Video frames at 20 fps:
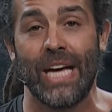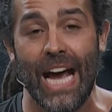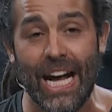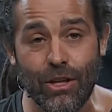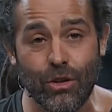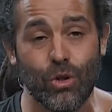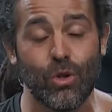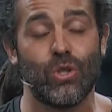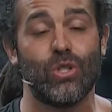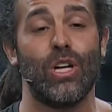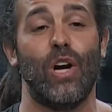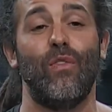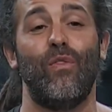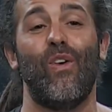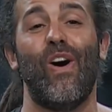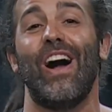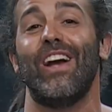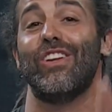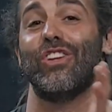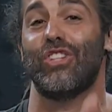catch yourself
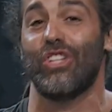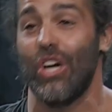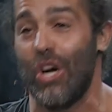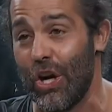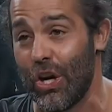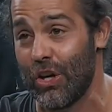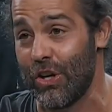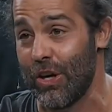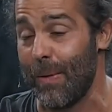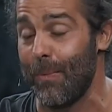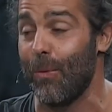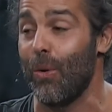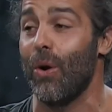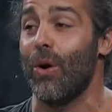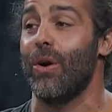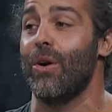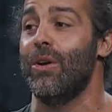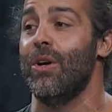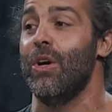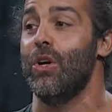wanting to share a corrupt
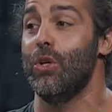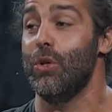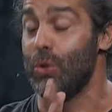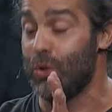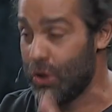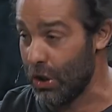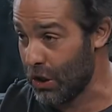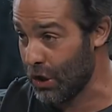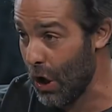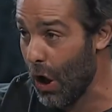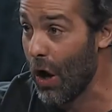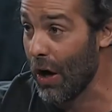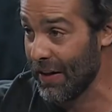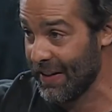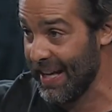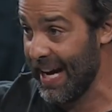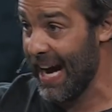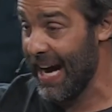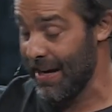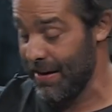word, you should guard
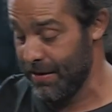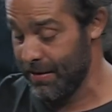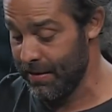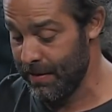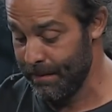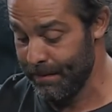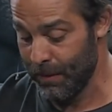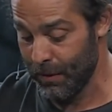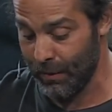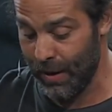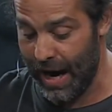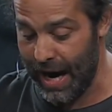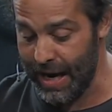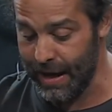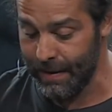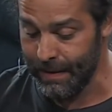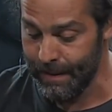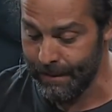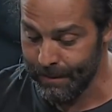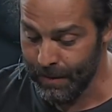that,
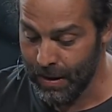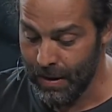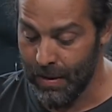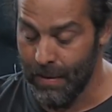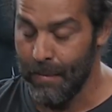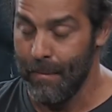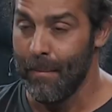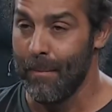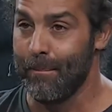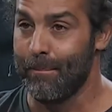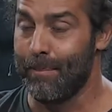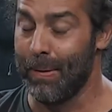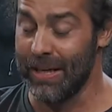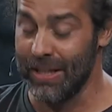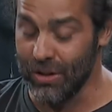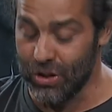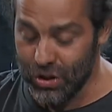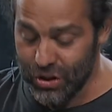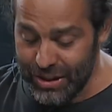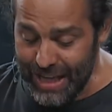right? But
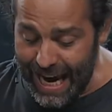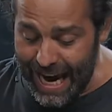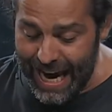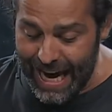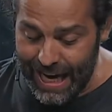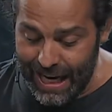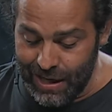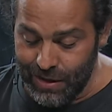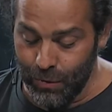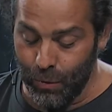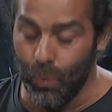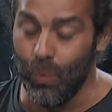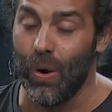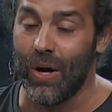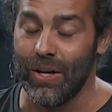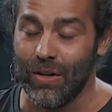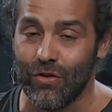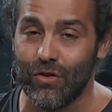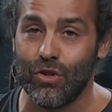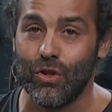instead,
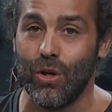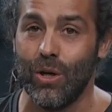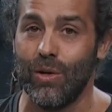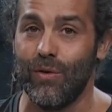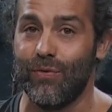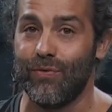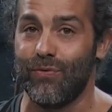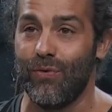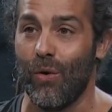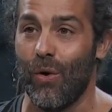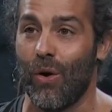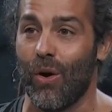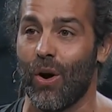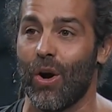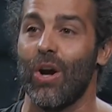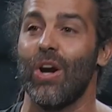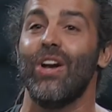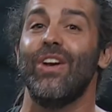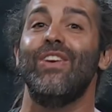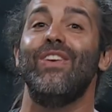what is good
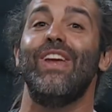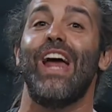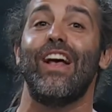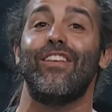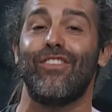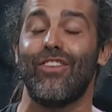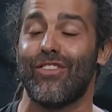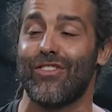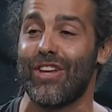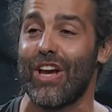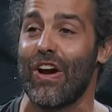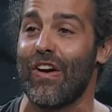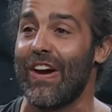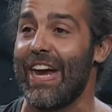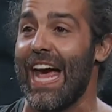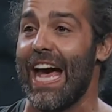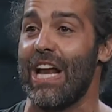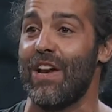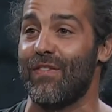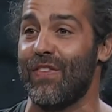for
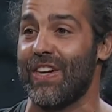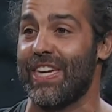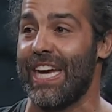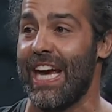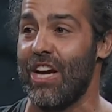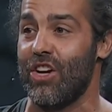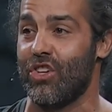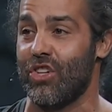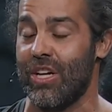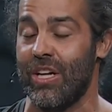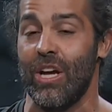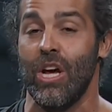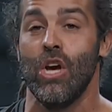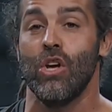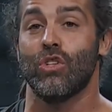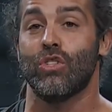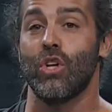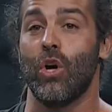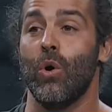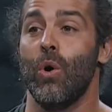necessary edification.
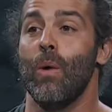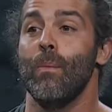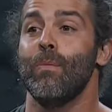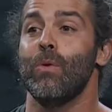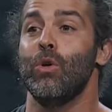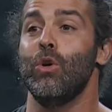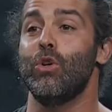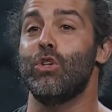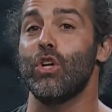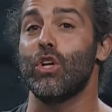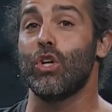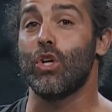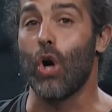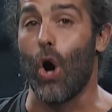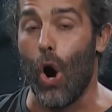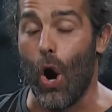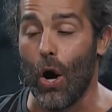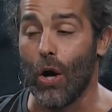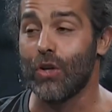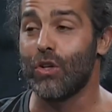So you should
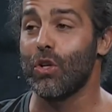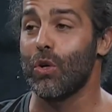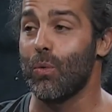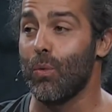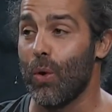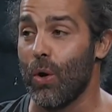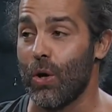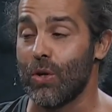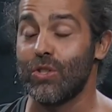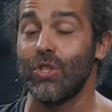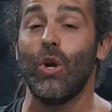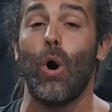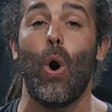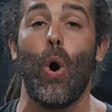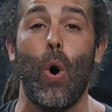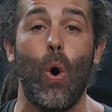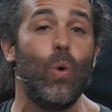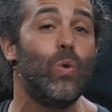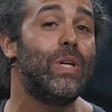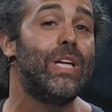guard your words and
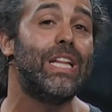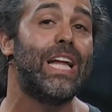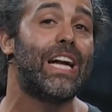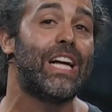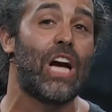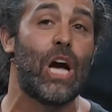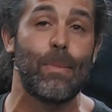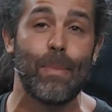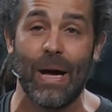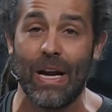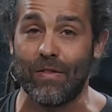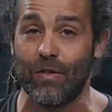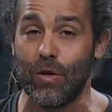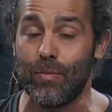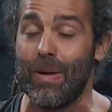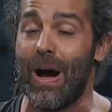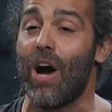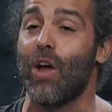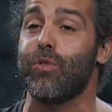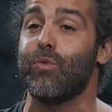only let come out of your
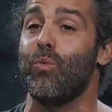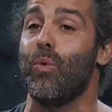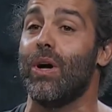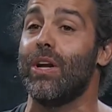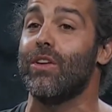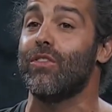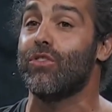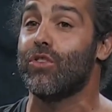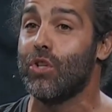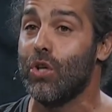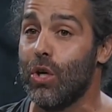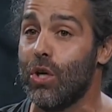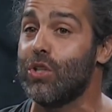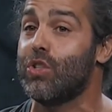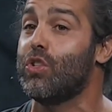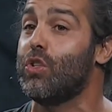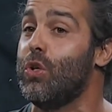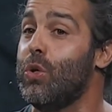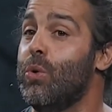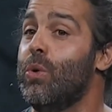mouth what is good
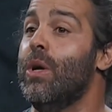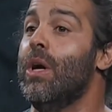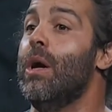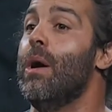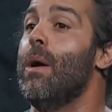to